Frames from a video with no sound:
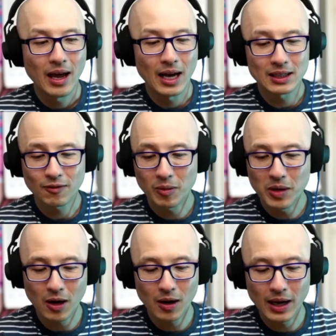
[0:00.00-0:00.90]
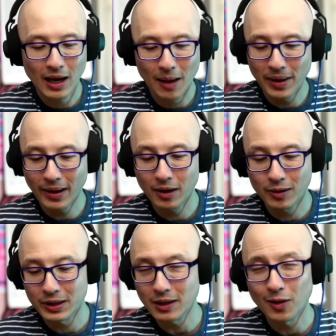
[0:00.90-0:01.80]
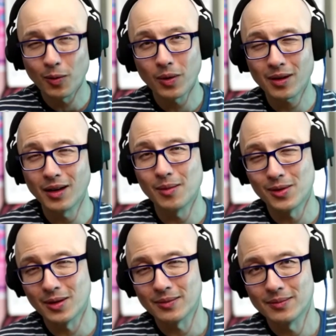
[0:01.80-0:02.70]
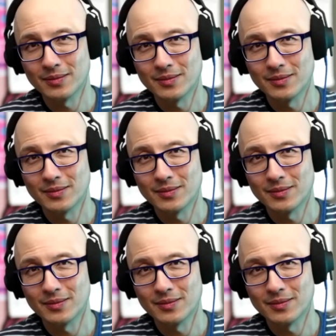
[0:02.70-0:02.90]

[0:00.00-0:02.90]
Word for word: I said, from here on out, I'm not going to critique your work anymore.